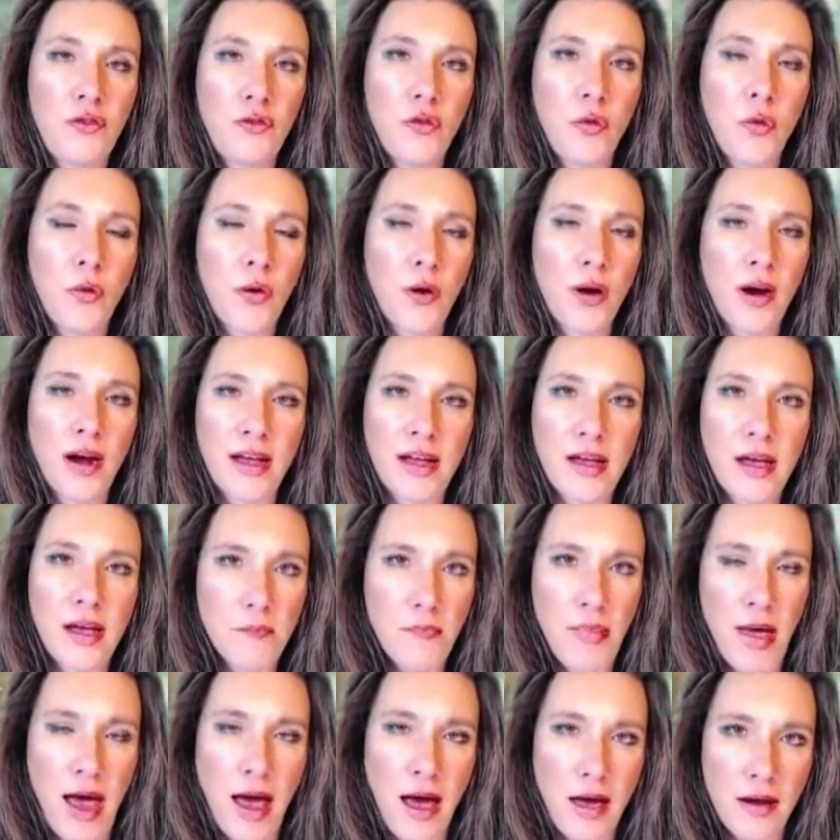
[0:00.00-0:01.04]
or a
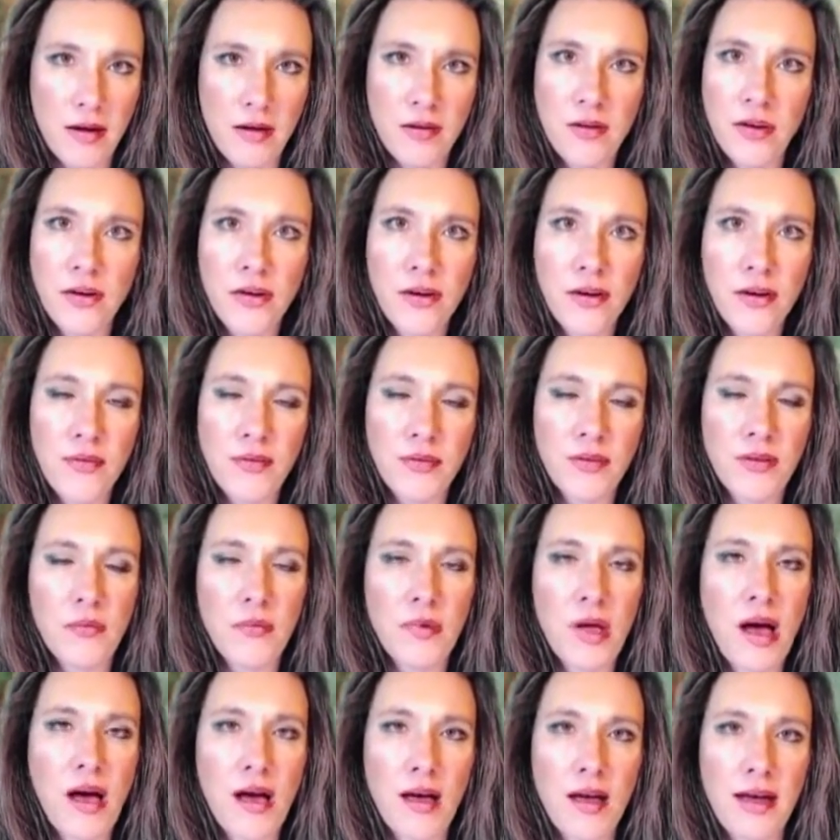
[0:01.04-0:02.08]
competitor of some
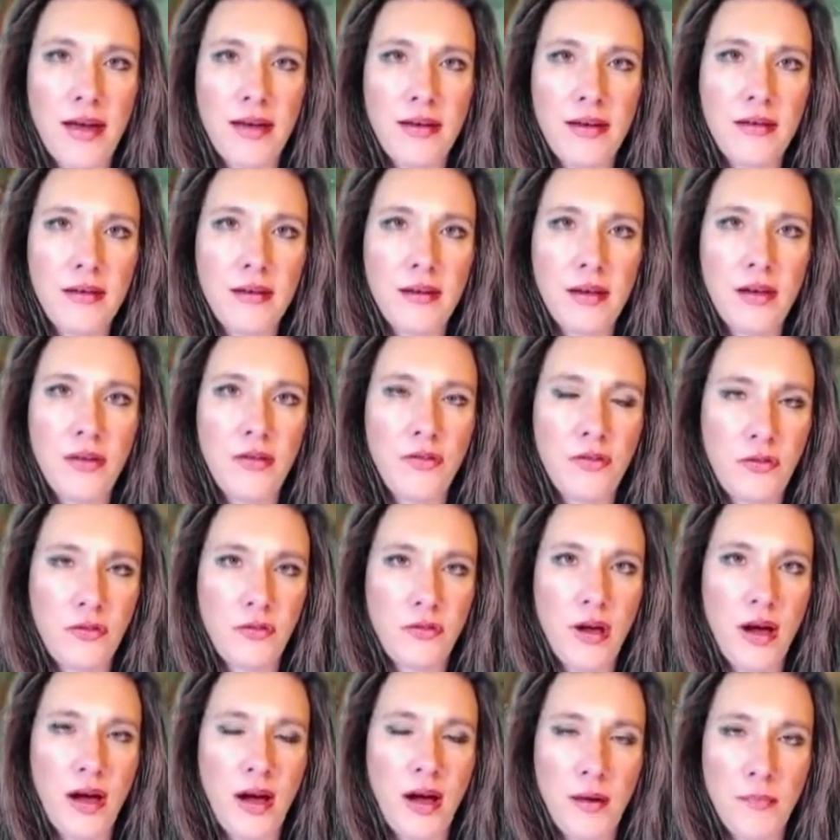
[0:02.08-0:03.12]
kind
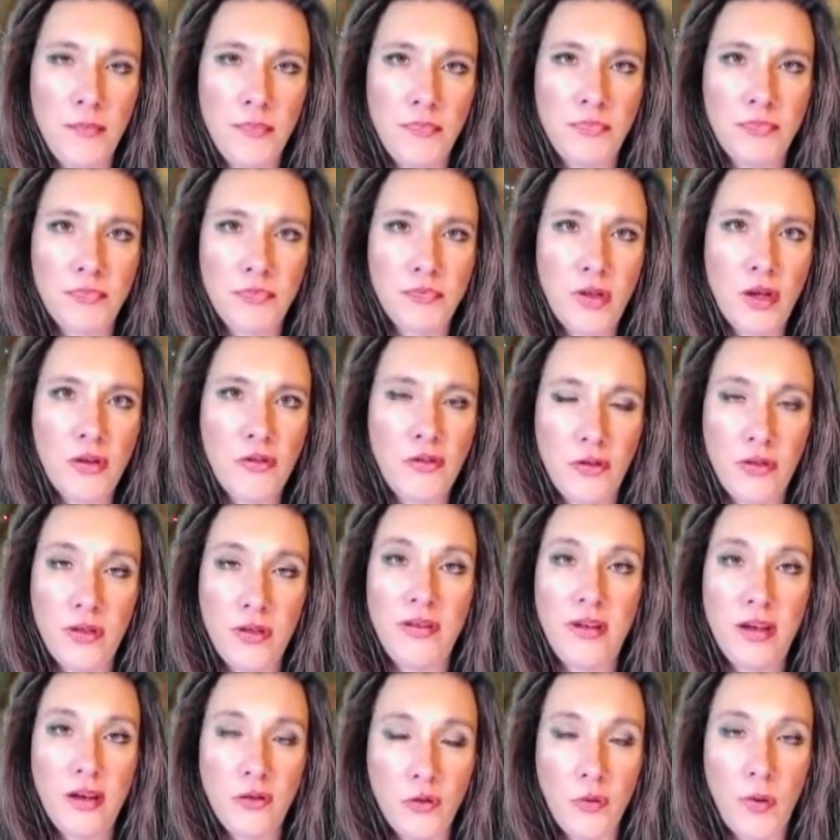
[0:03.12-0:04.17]
to the
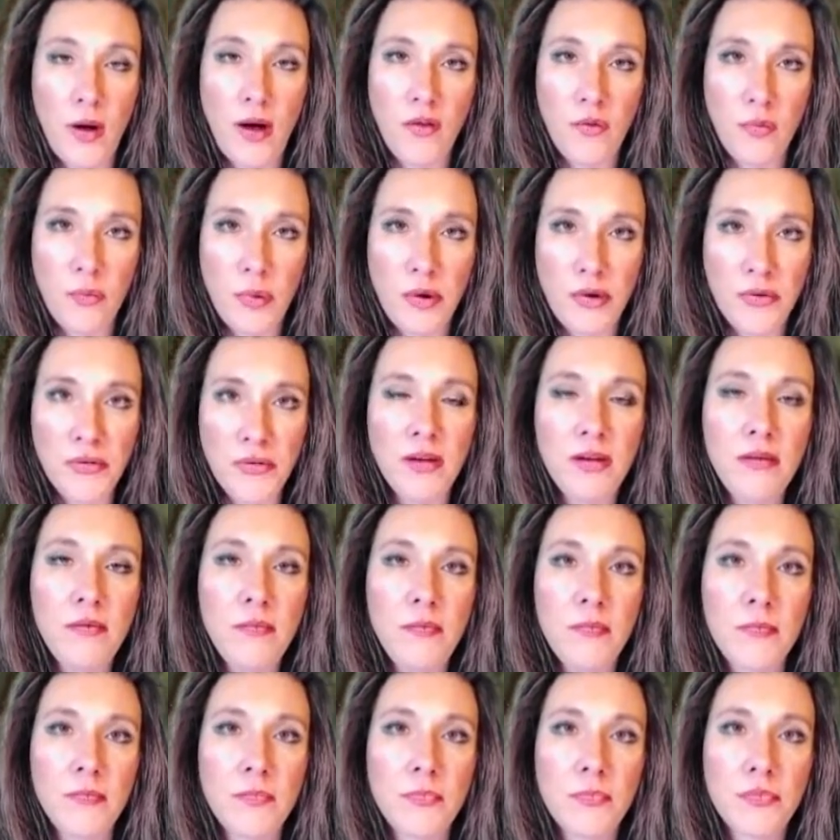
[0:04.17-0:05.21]
D12
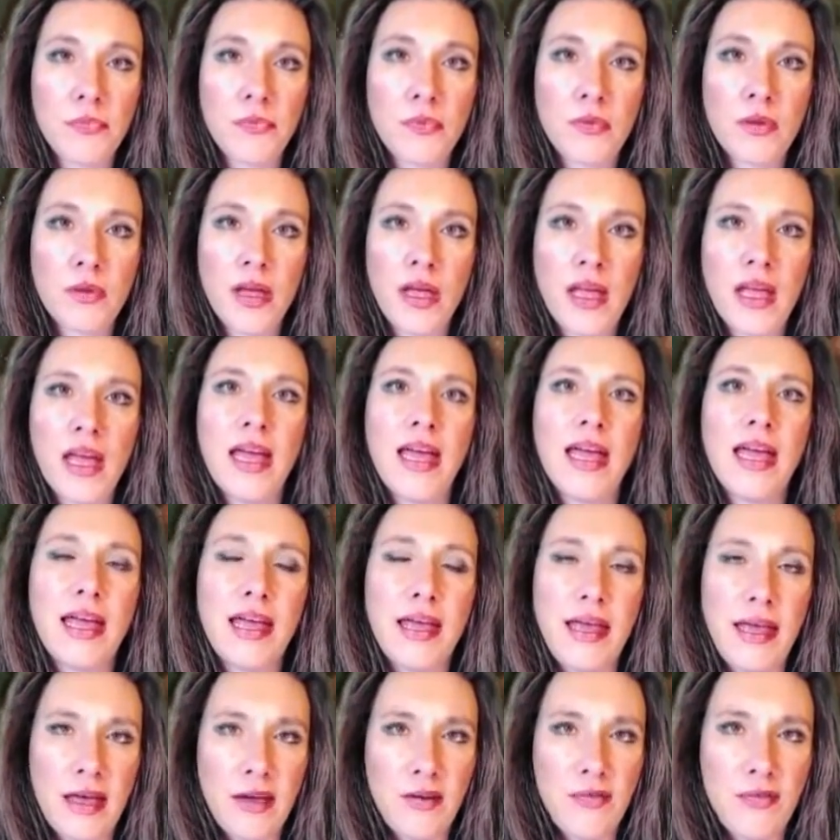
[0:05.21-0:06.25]
person.
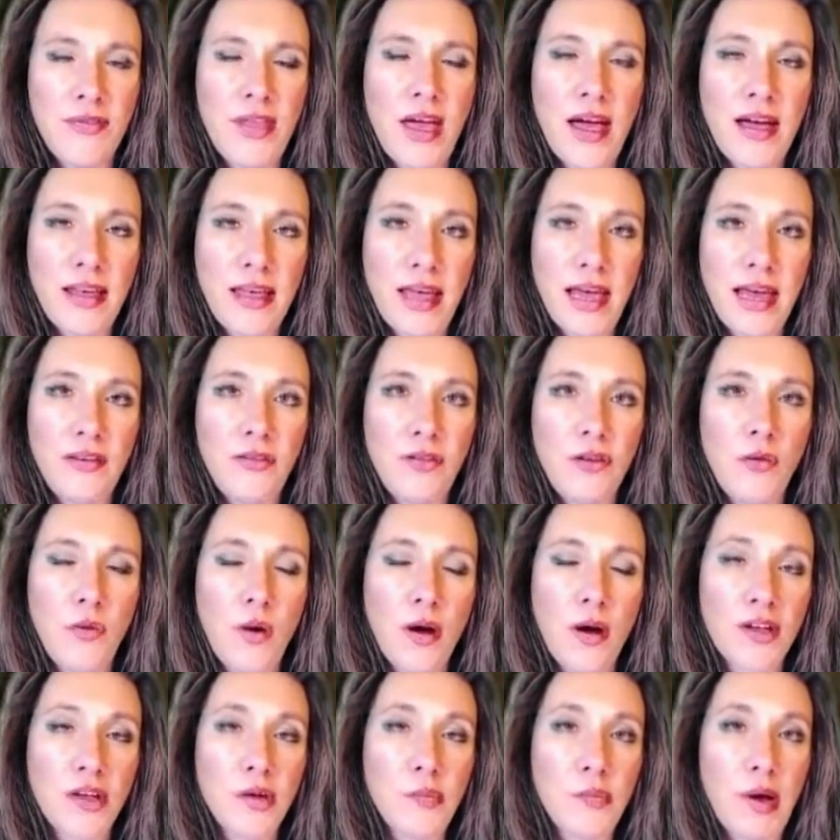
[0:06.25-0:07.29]
if that Ketu
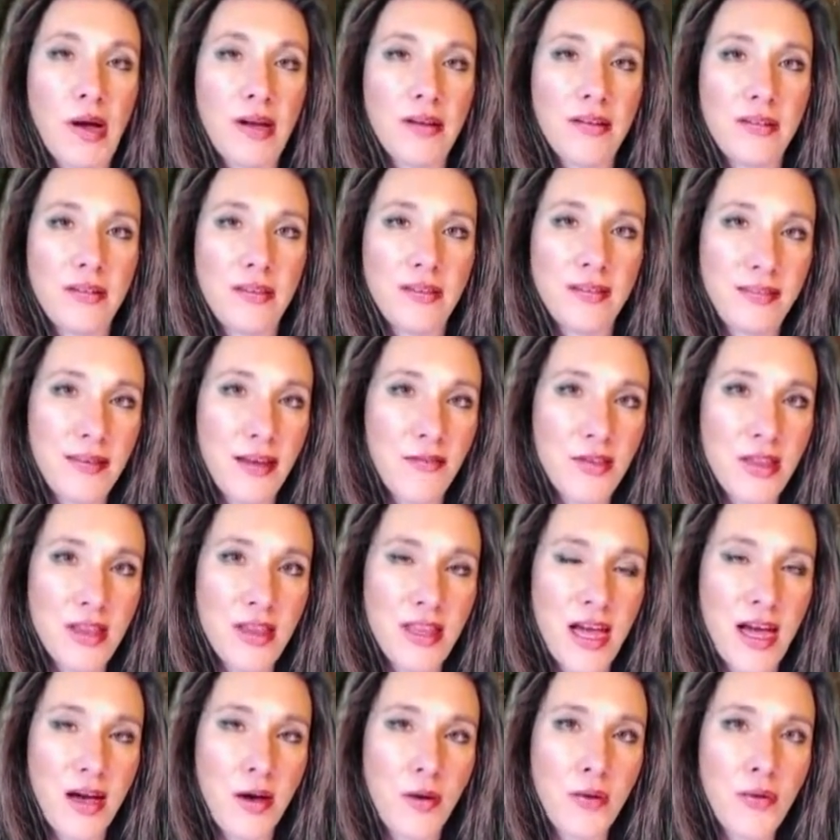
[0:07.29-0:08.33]
occupies the 7th
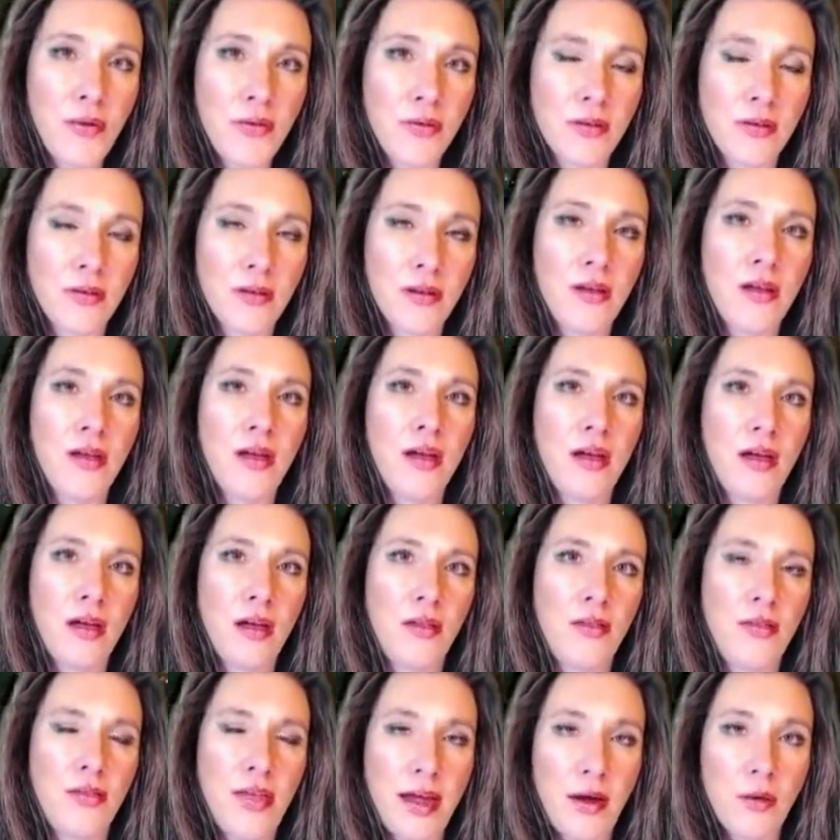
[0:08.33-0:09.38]
house,
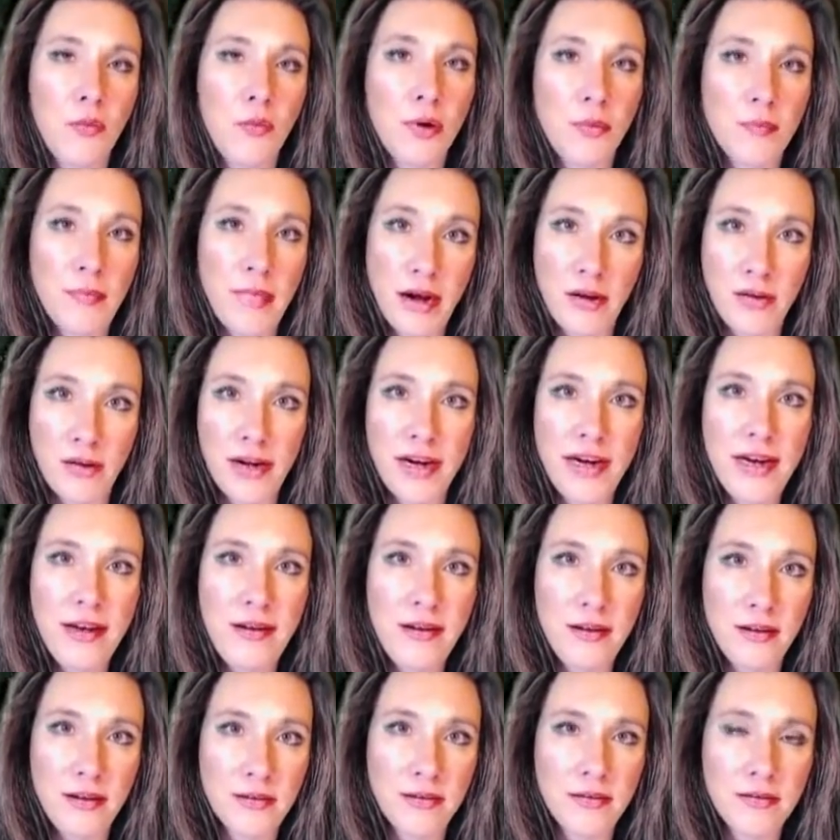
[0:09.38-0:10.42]
they were married
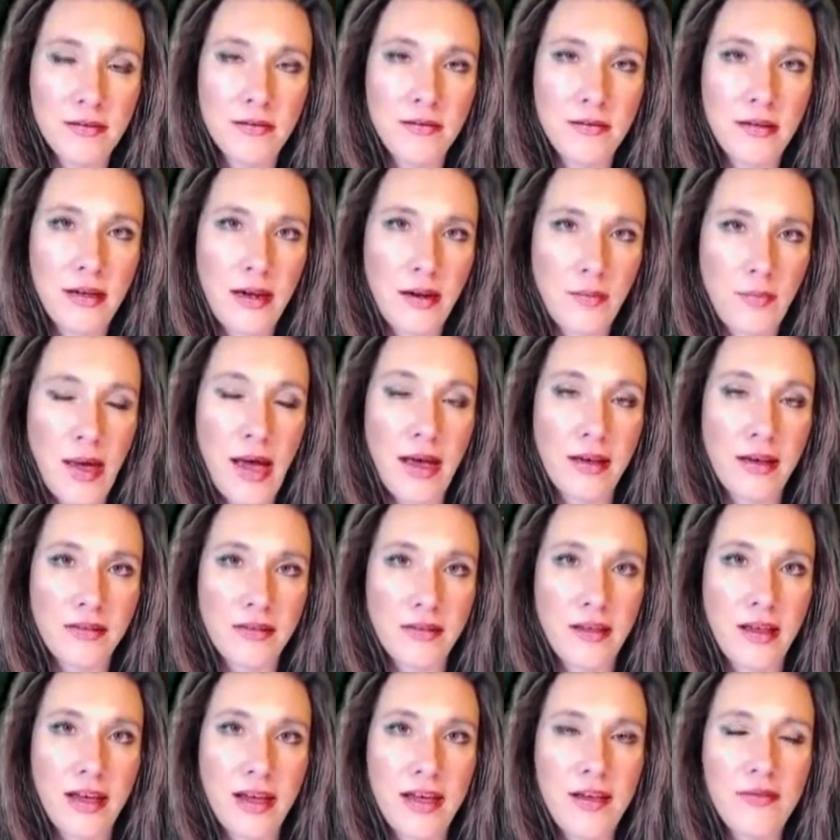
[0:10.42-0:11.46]
in a past
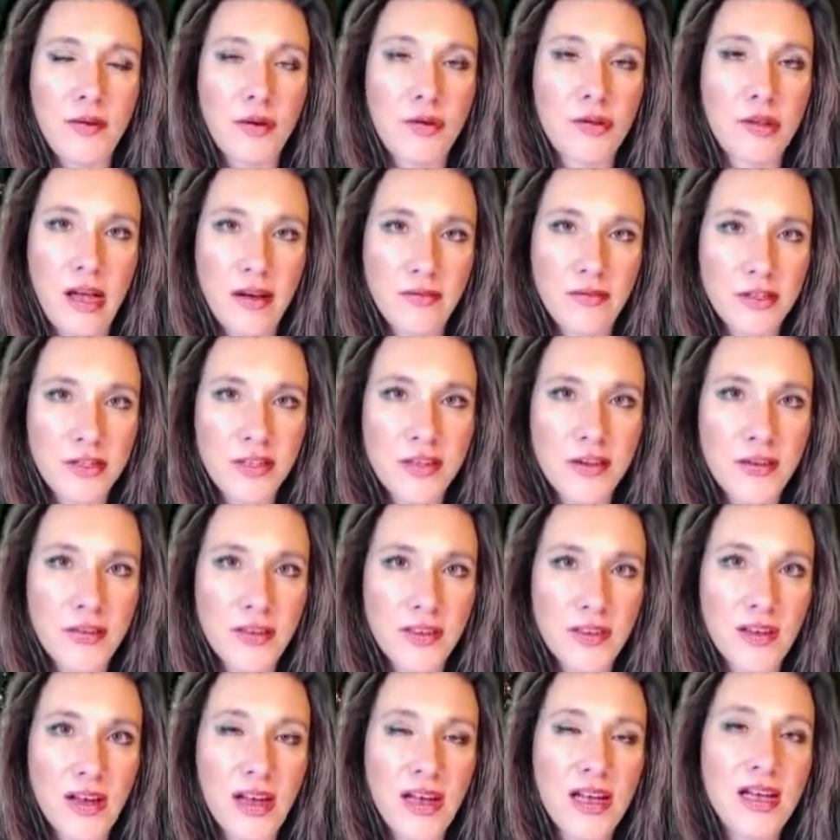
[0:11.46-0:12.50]
life or lovers.
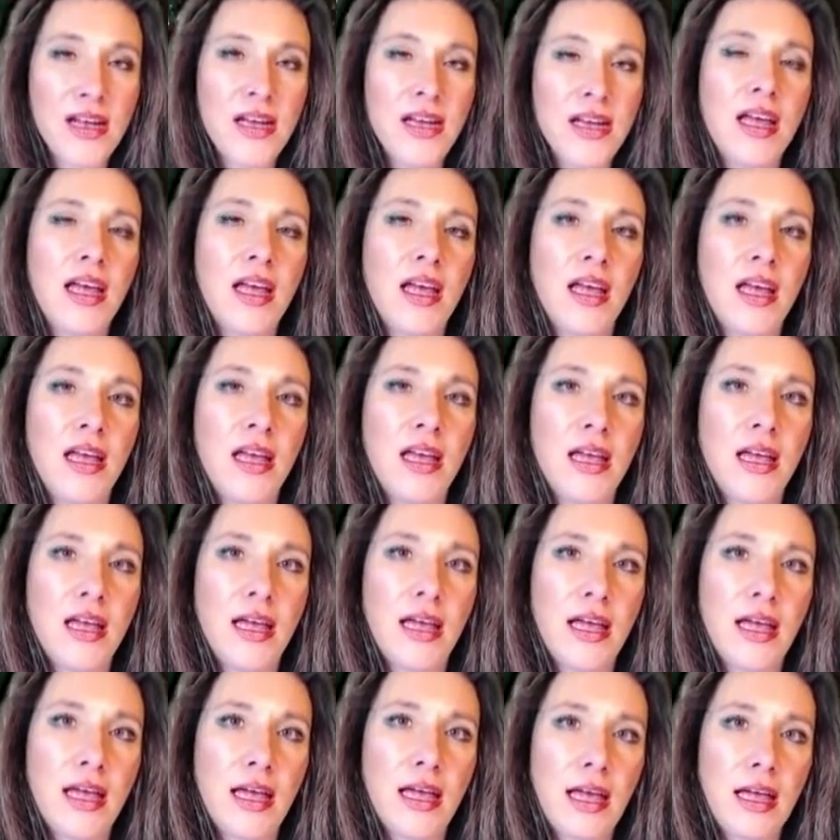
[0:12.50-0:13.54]

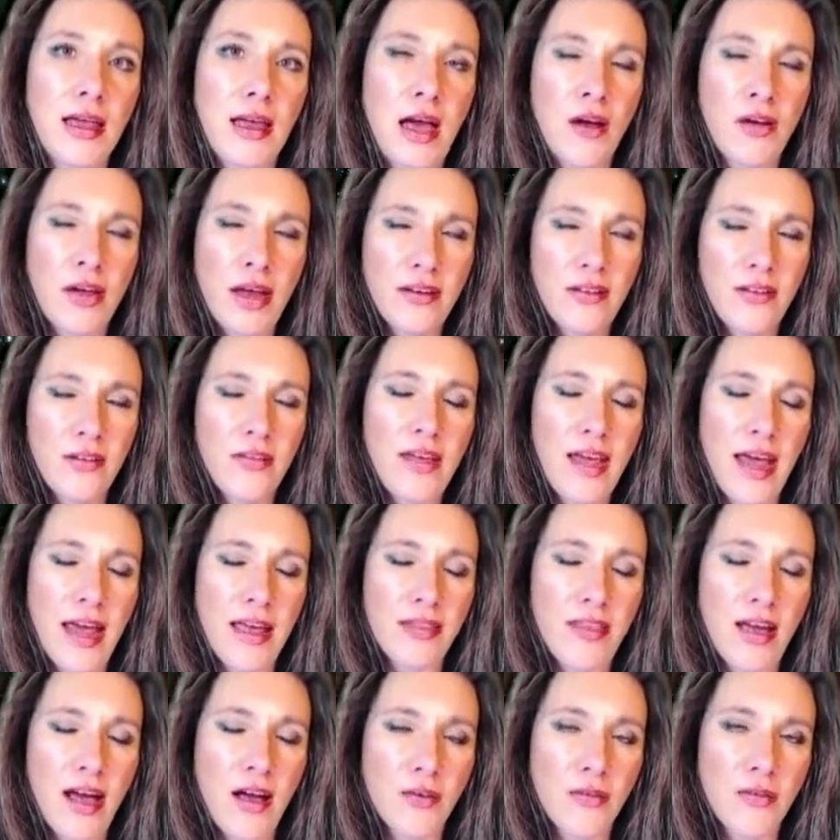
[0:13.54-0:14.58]
I'll get to the
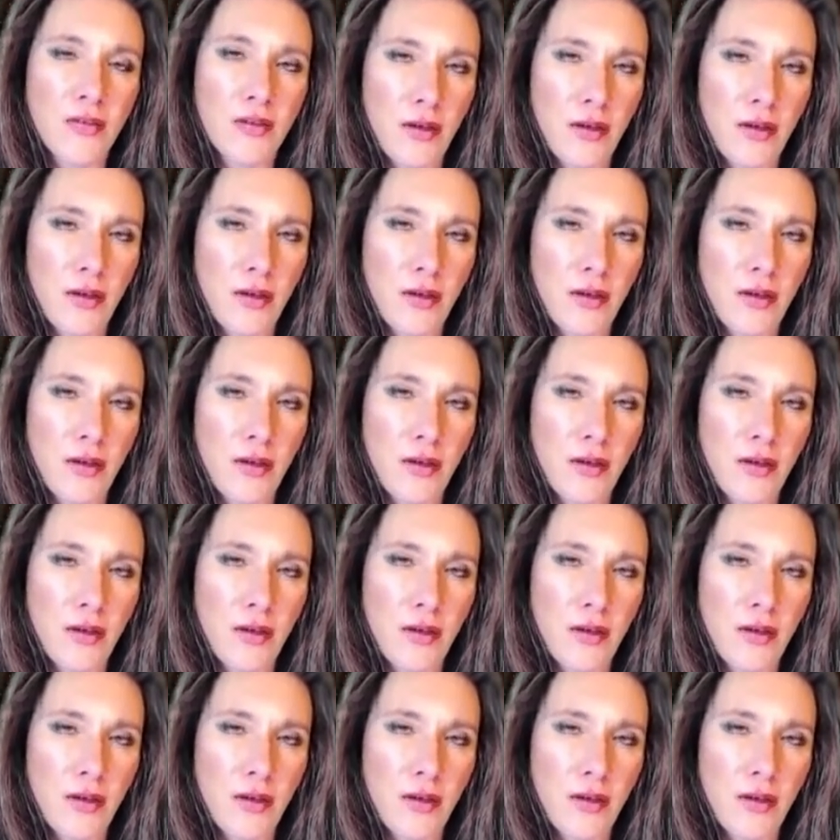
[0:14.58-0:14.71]
8th house